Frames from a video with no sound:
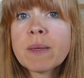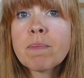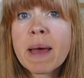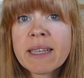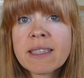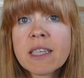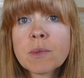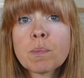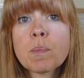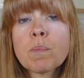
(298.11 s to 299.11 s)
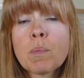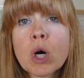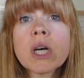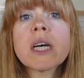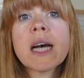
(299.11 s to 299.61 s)
Menz's
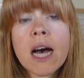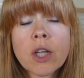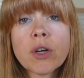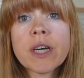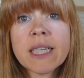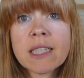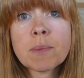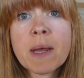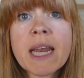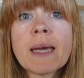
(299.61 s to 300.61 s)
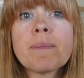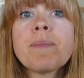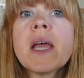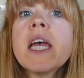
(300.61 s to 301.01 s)
book, Color in Spinning.